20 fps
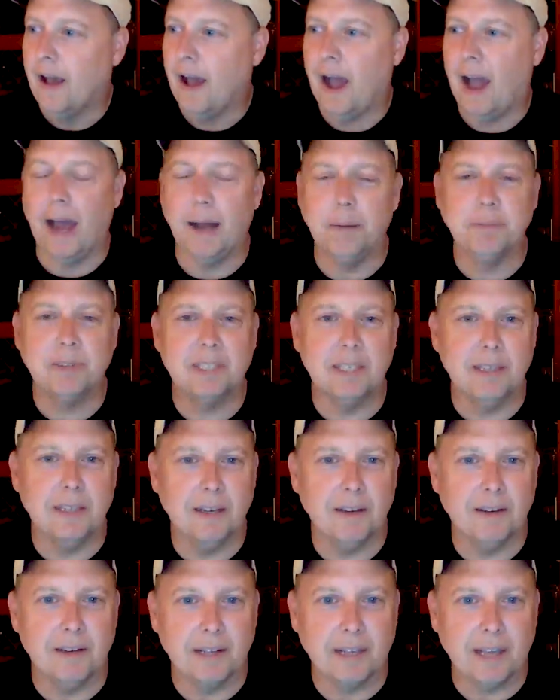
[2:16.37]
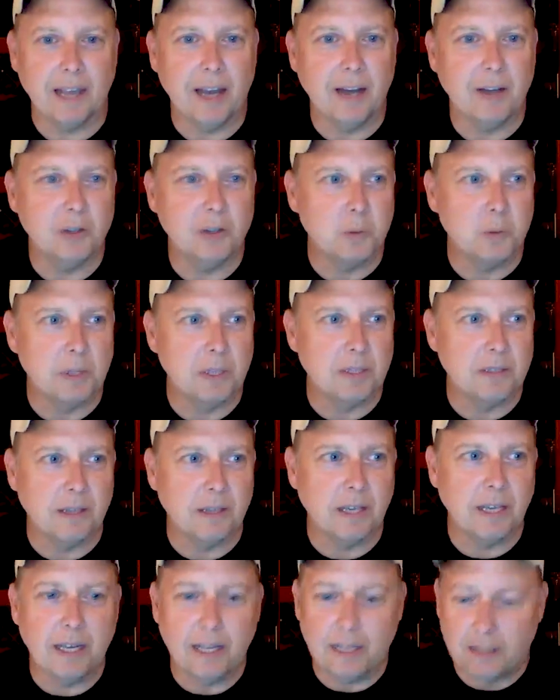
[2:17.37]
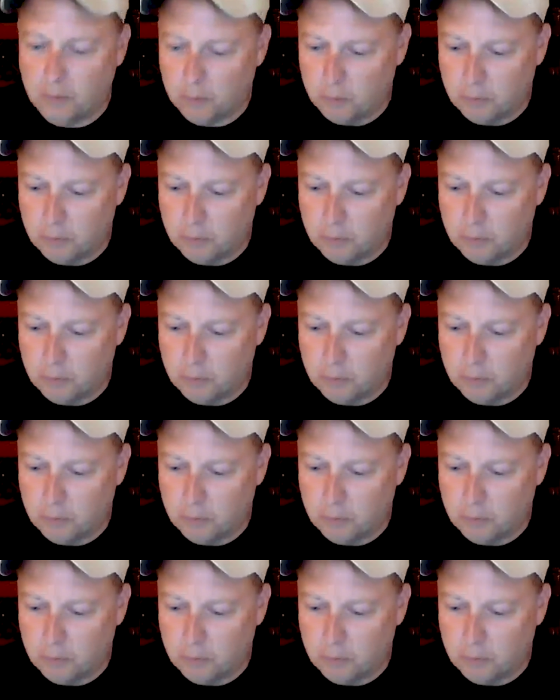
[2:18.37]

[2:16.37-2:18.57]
I'm sitting there on a couch with this lady